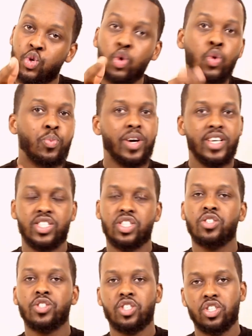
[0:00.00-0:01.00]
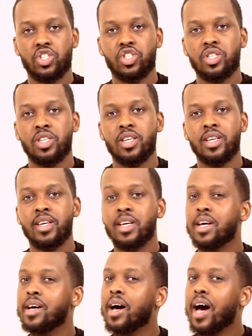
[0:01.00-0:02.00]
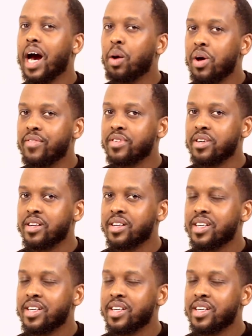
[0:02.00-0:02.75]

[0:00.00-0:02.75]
your personal touch. However,